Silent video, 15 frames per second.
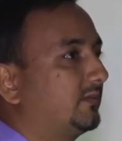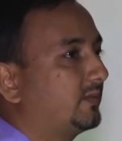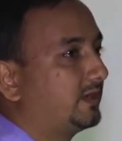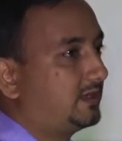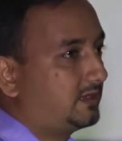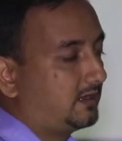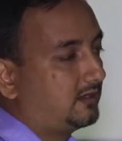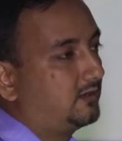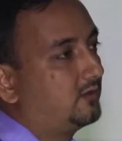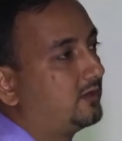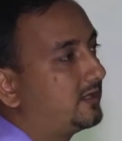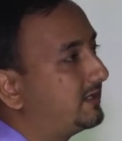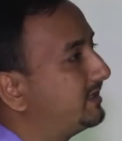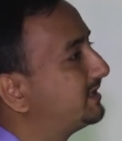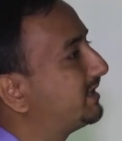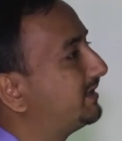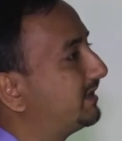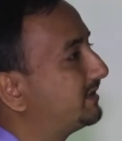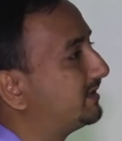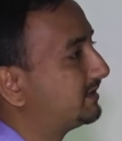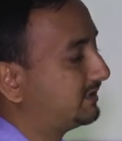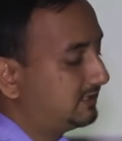But a low
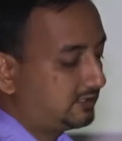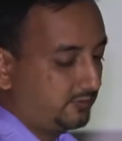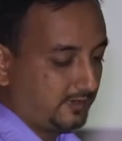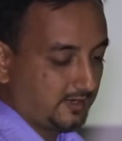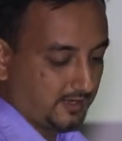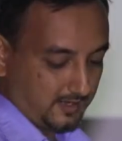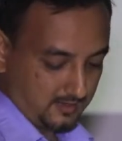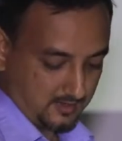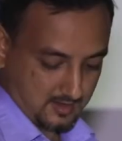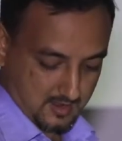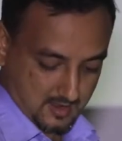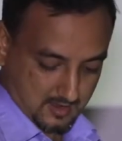undescended testis will again